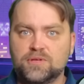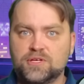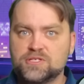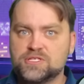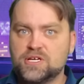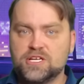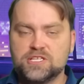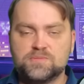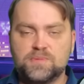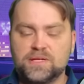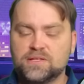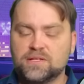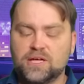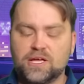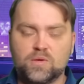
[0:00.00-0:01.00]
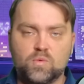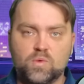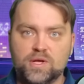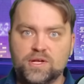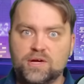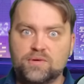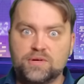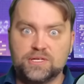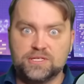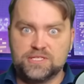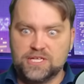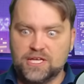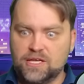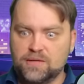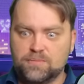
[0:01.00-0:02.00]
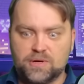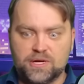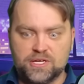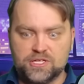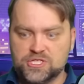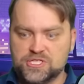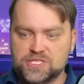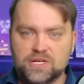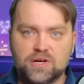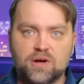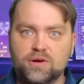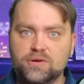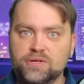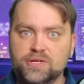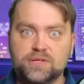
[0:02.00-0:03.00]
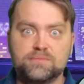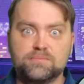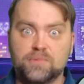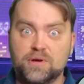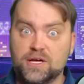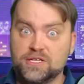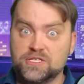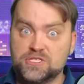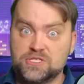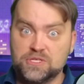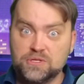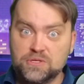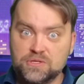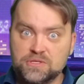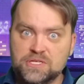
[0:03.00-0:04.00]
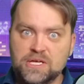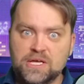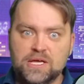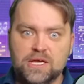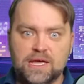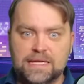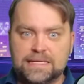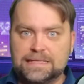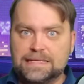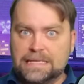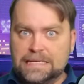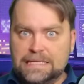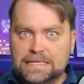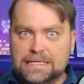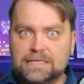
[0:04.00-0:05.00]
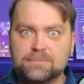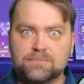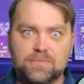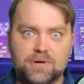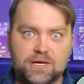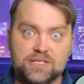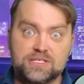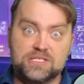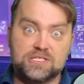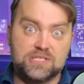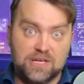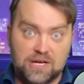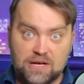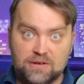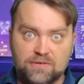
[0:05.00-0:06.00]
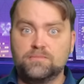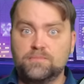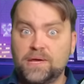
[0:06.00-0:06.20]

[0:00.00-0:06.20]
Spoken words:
Because I spend like 1 hour a day by just ironing my suit and cleaning my stuff.